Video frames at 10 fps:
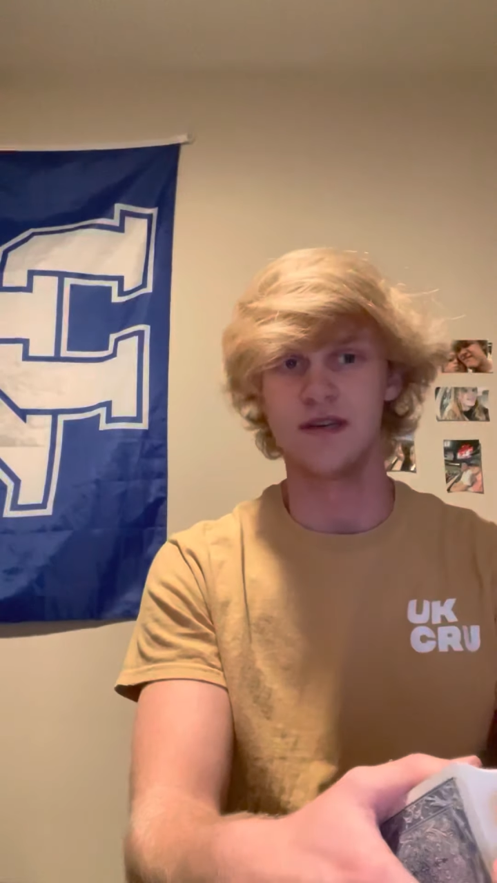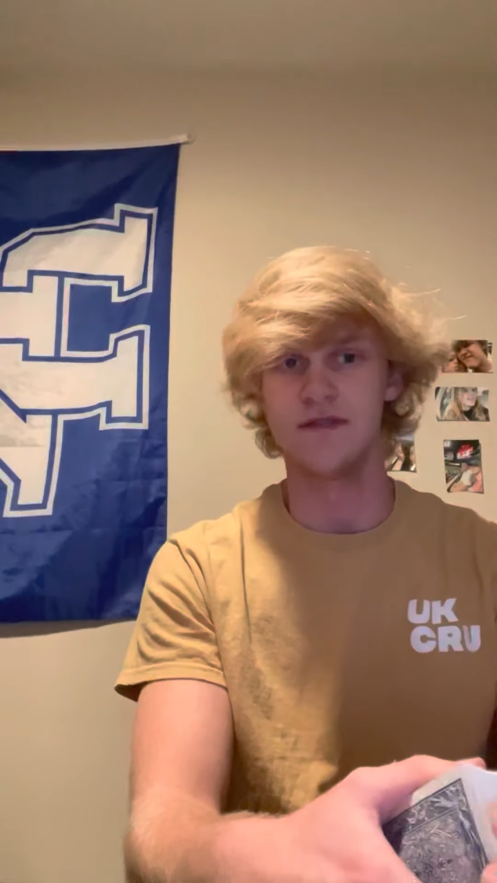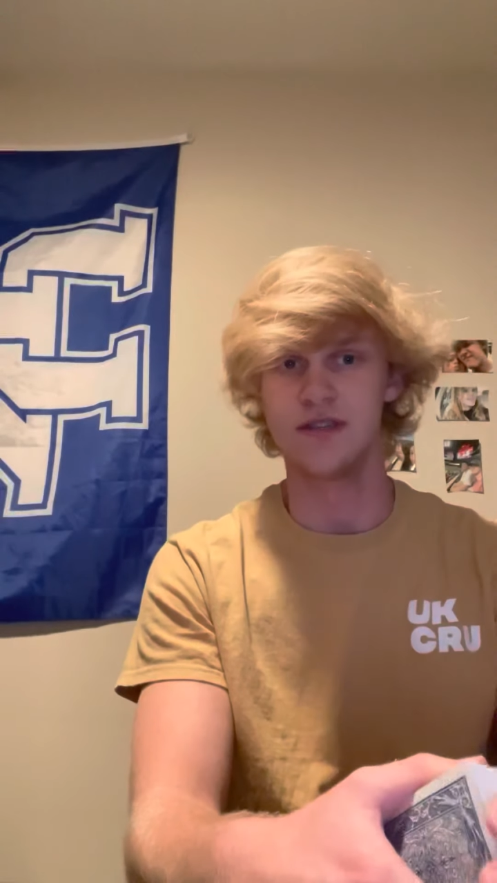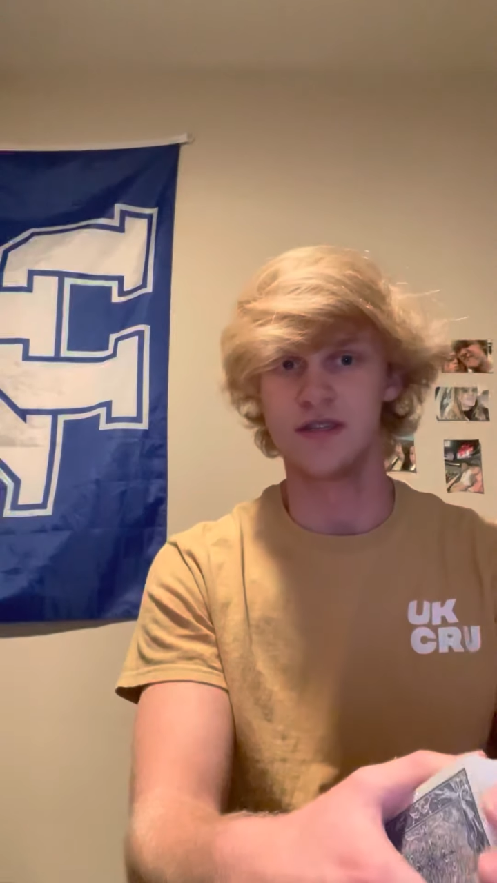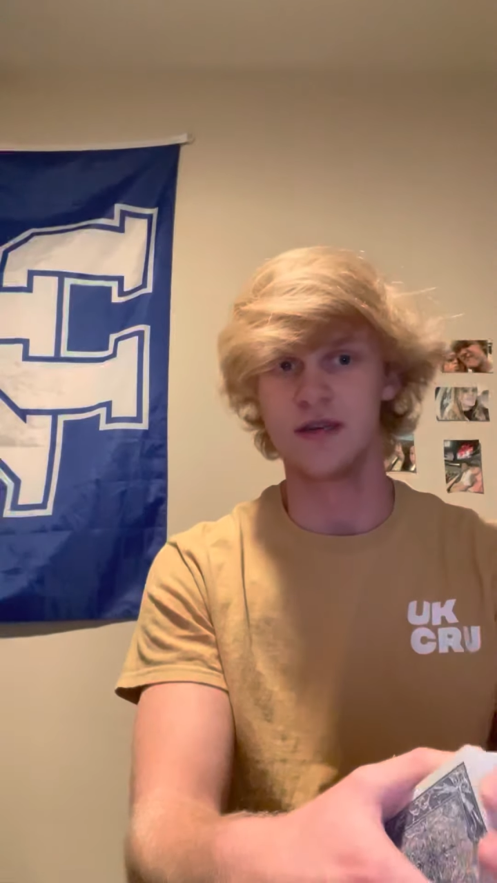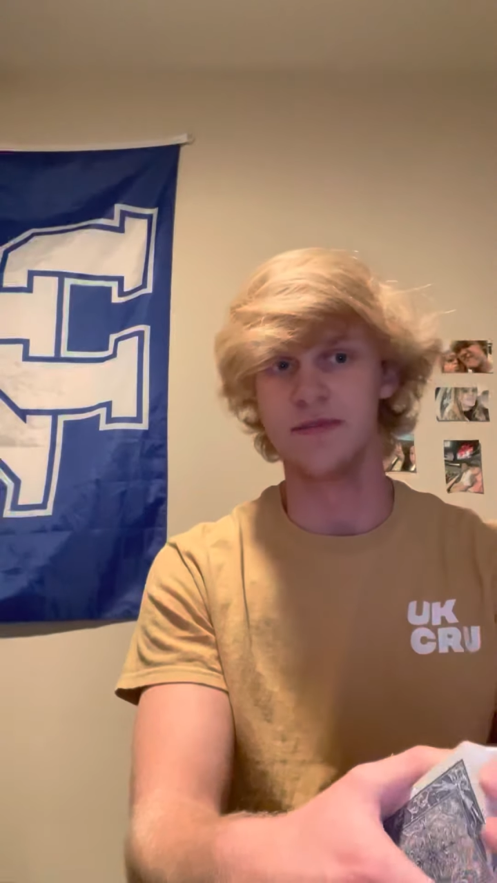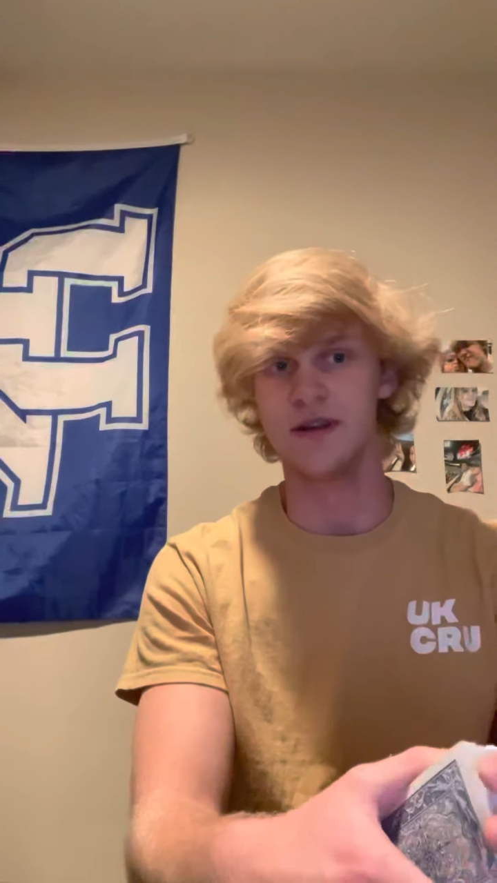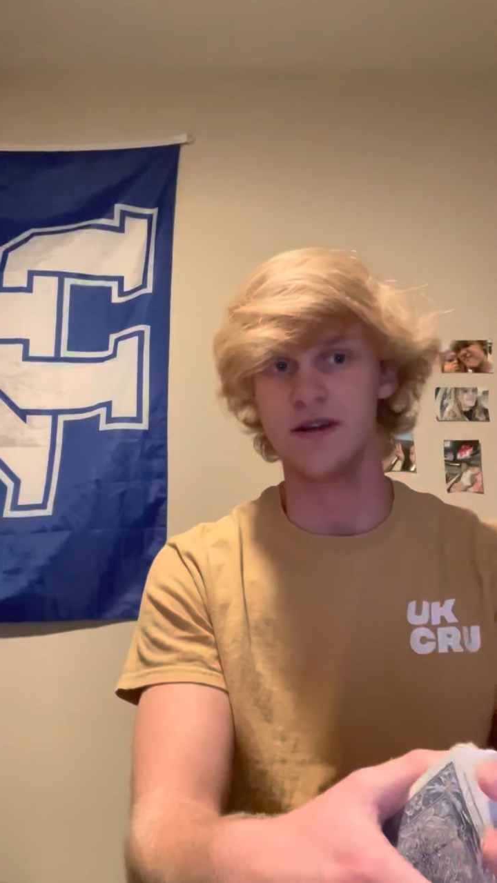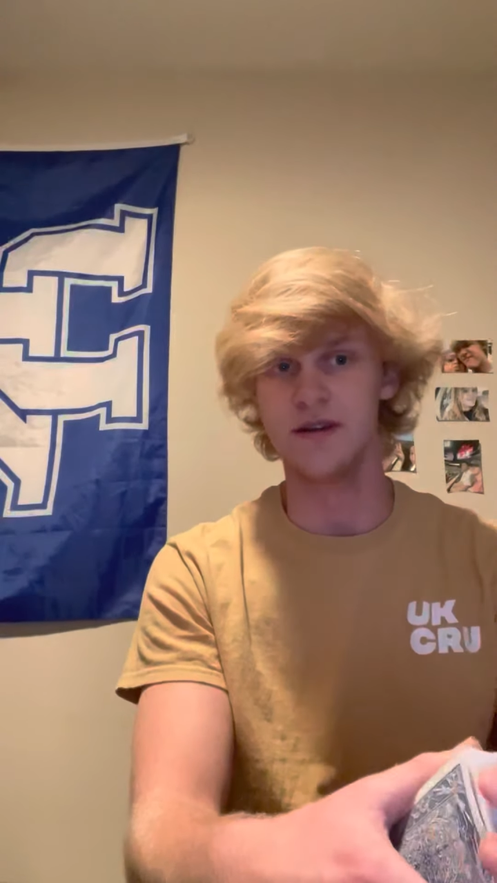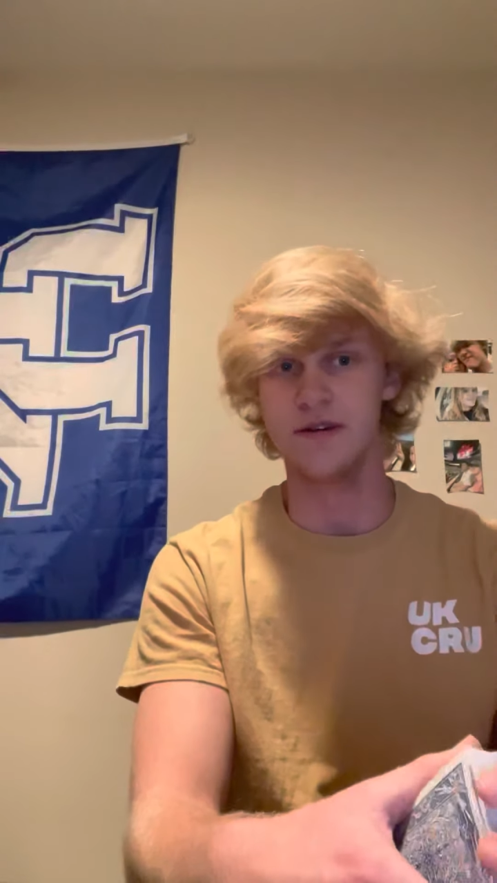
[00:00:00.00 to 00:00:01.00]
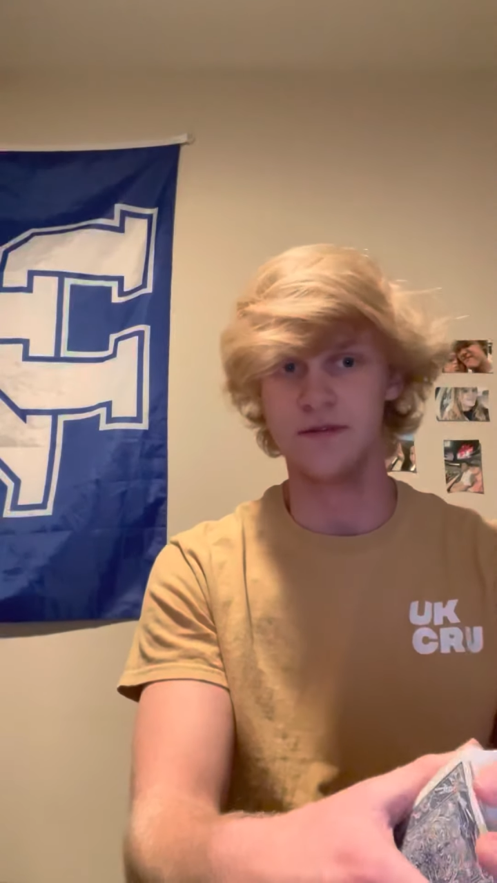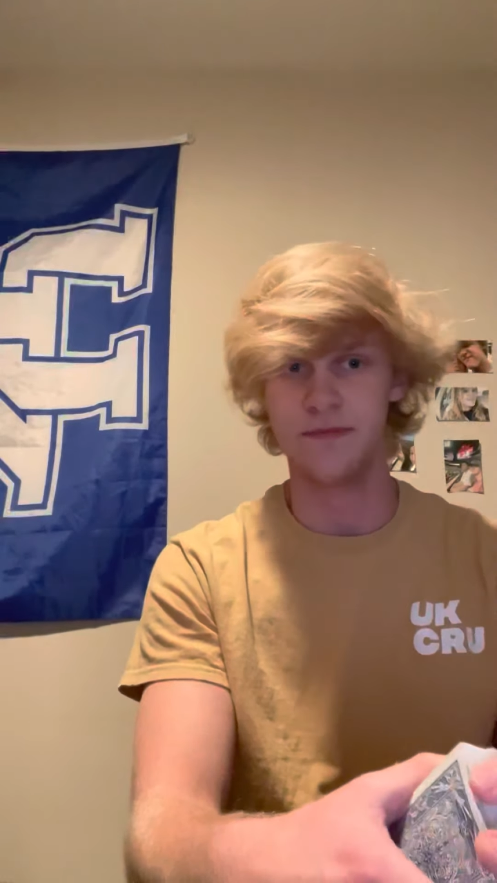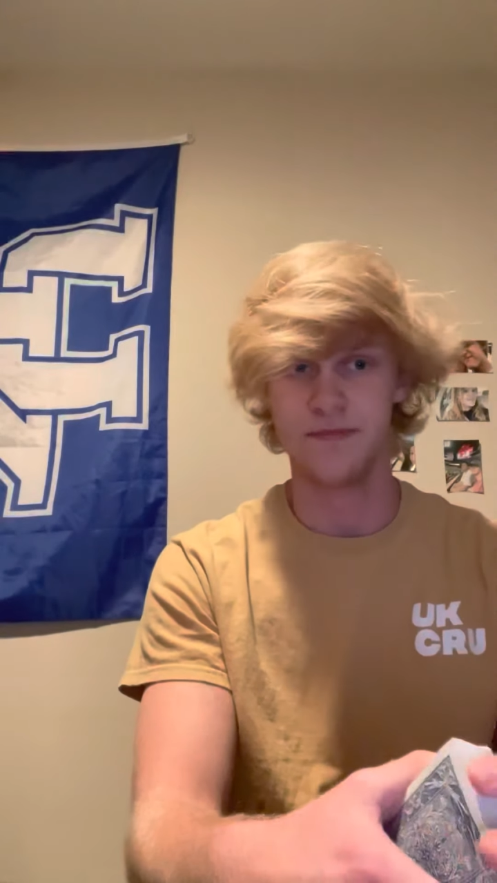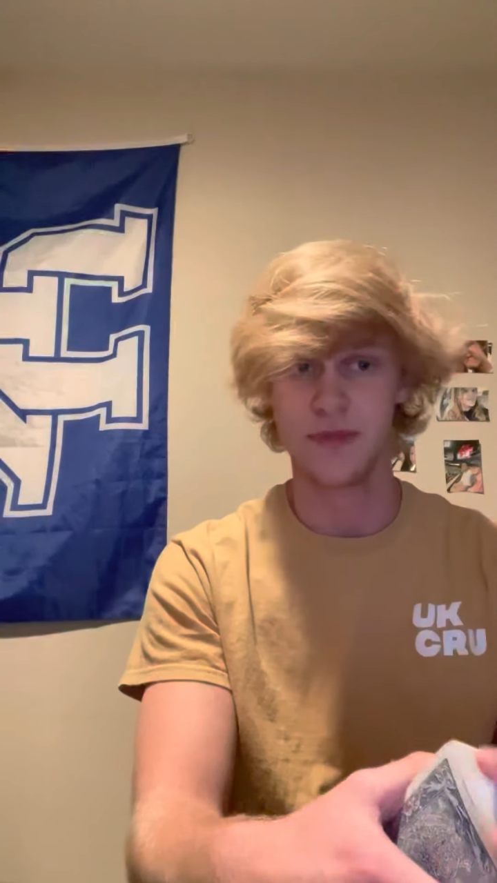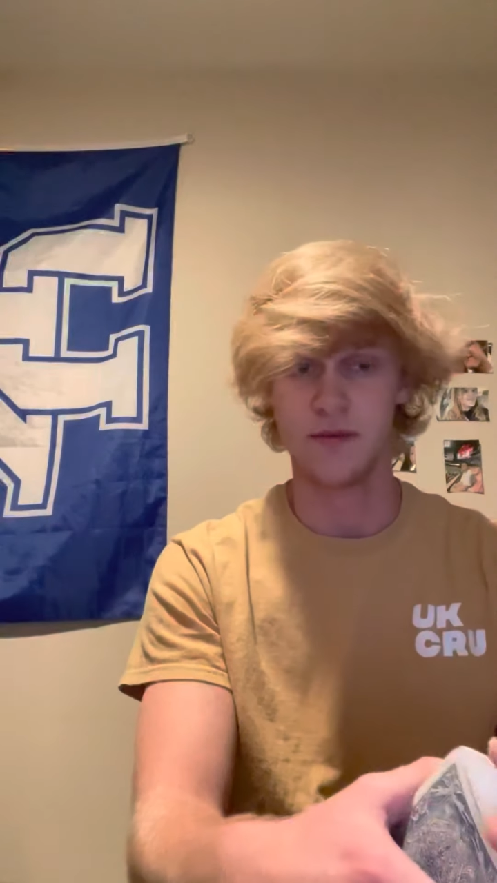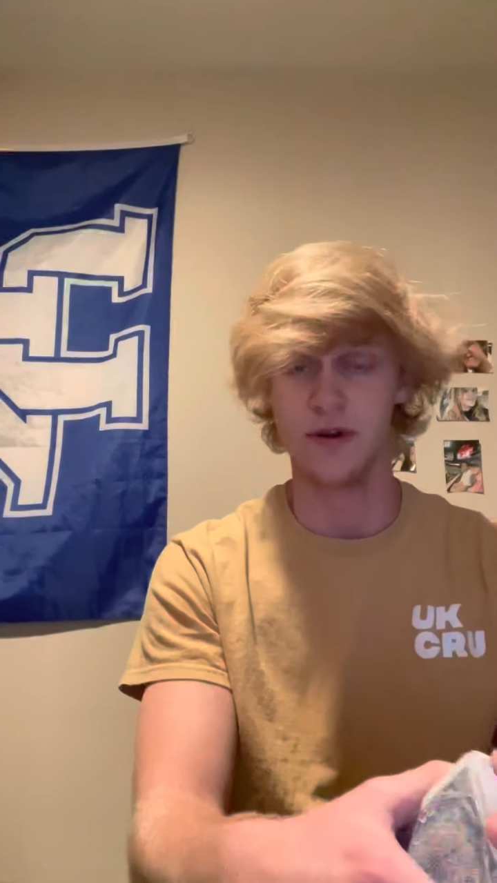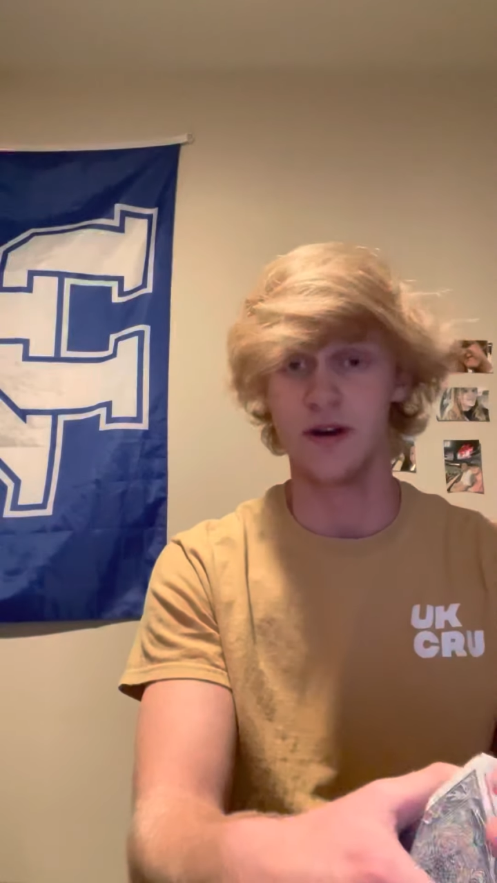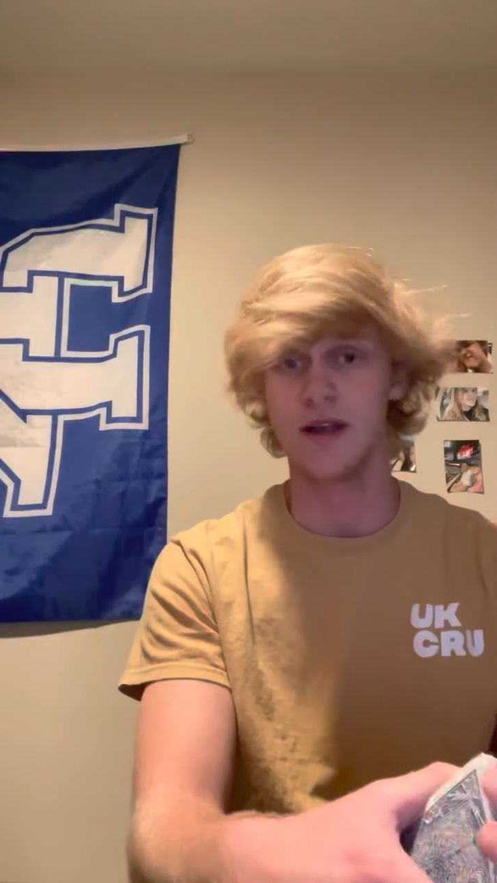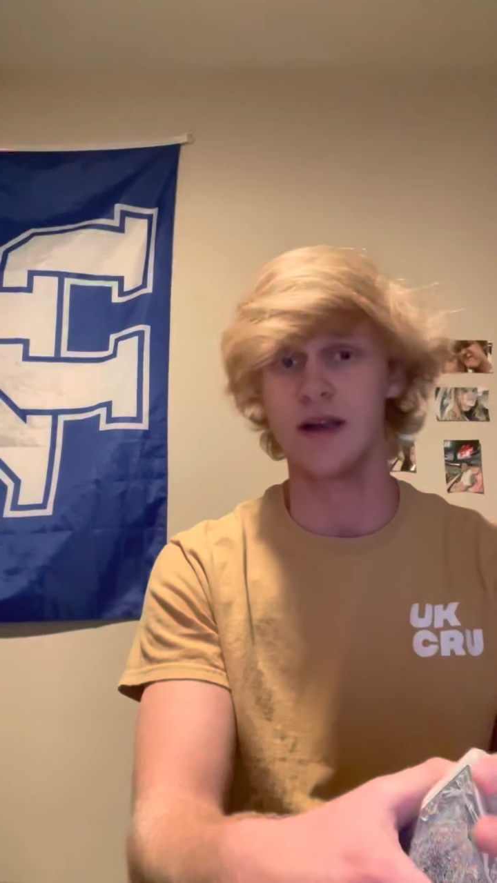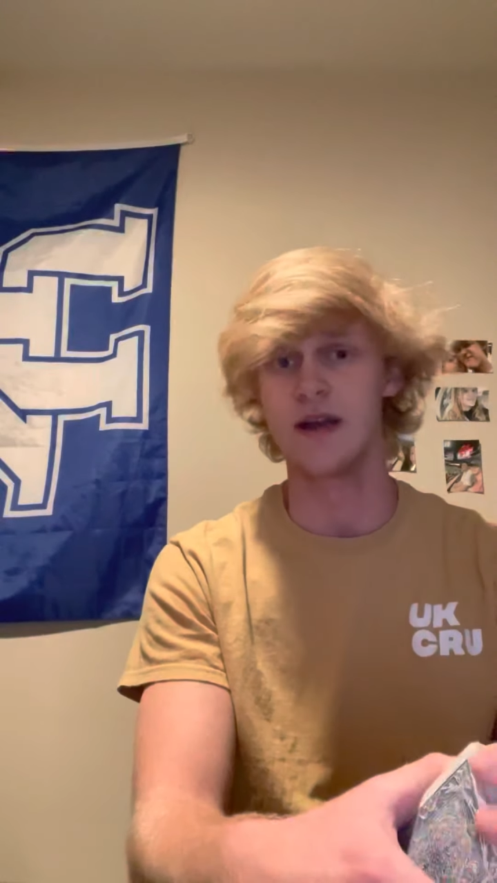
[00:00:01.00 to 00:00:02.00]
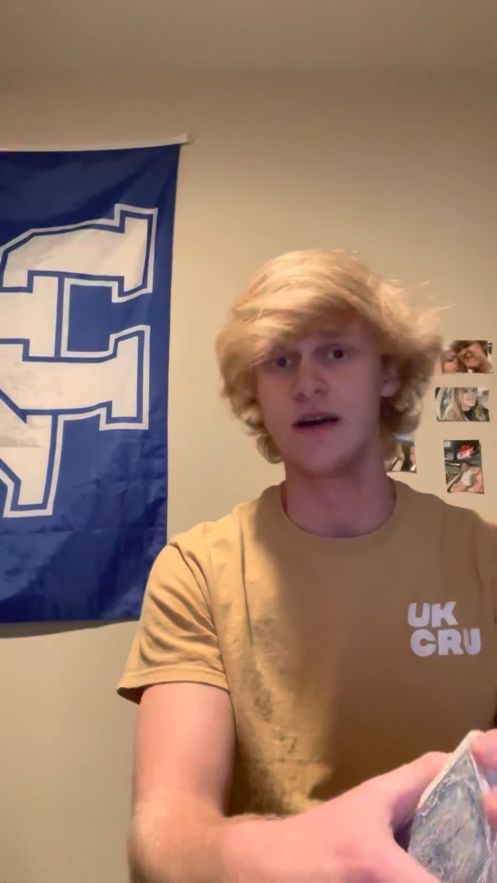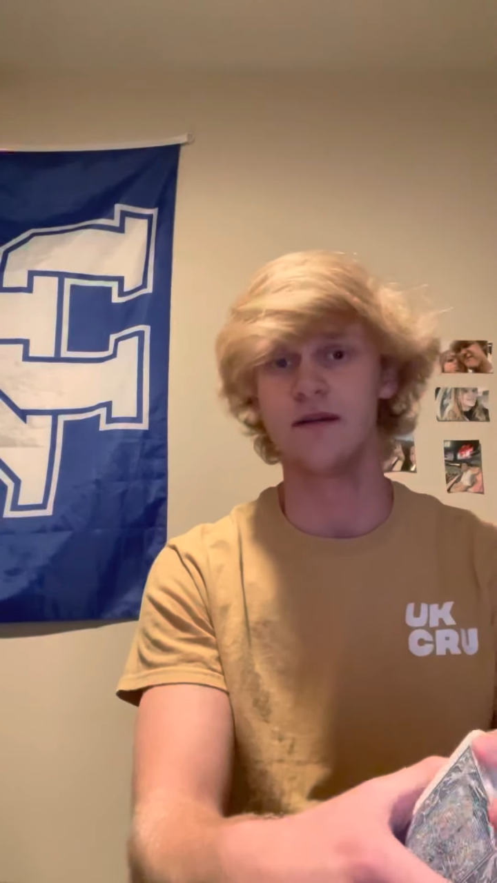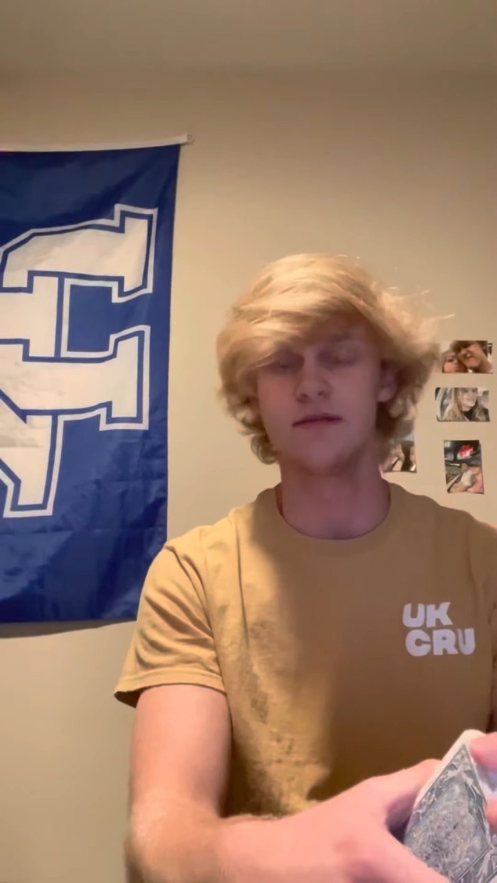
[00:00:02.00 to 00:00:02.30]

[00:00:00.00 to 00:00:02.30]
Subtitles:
It's just something to do when you're hanging out.